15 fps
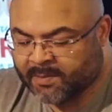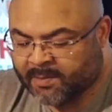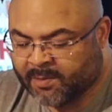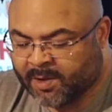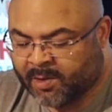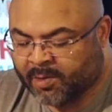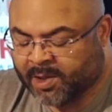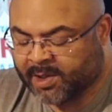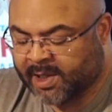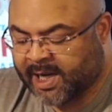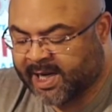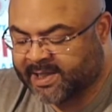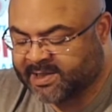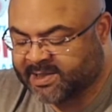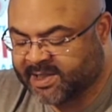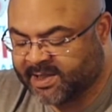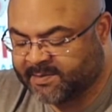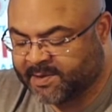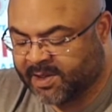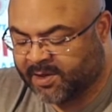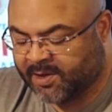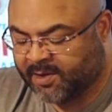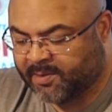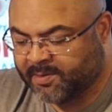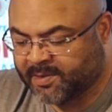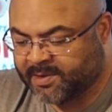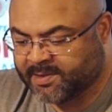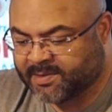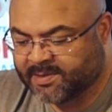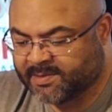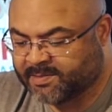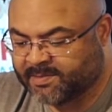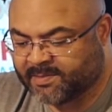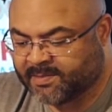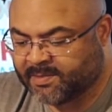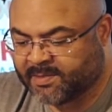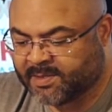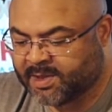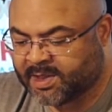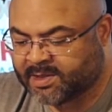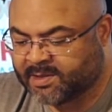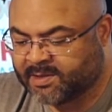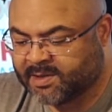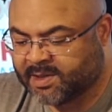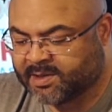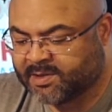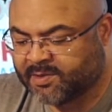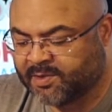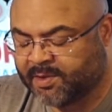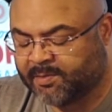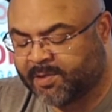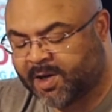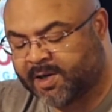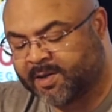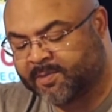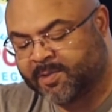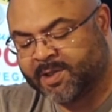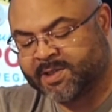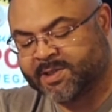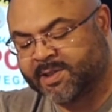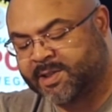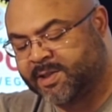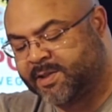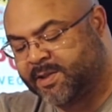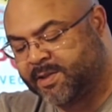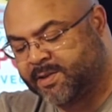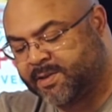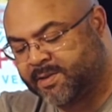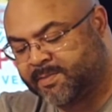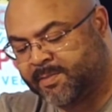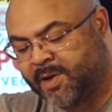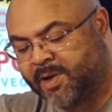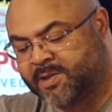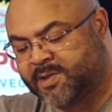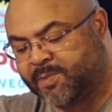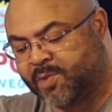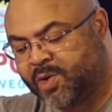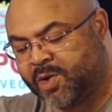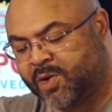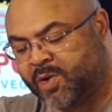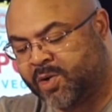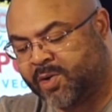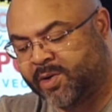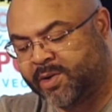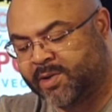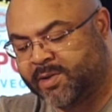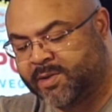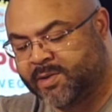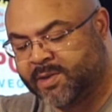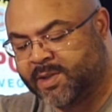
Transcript: Well, one of the hottest teams at home is just just who you brought up recently. Baltimore, Baltimore motherfucking